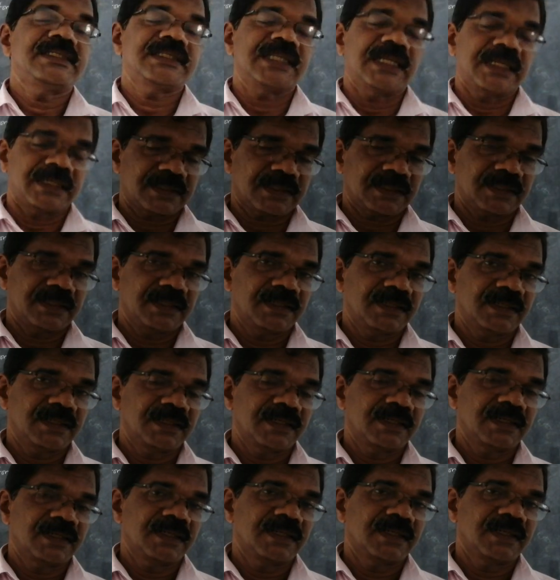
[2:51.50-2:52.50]
Z
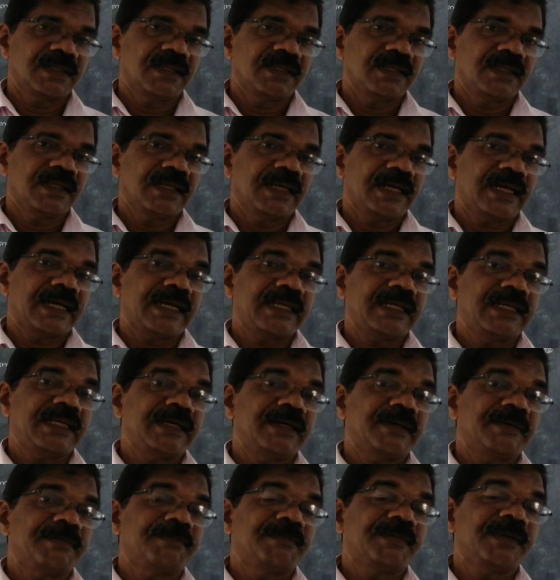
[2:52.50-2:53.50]
and
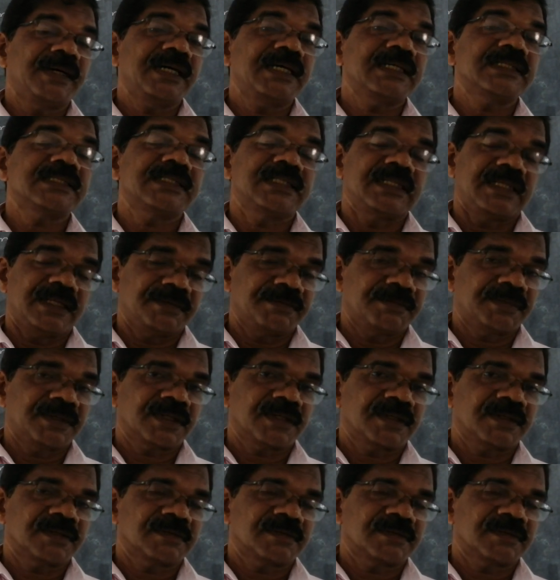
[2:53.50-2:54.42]
the mass number.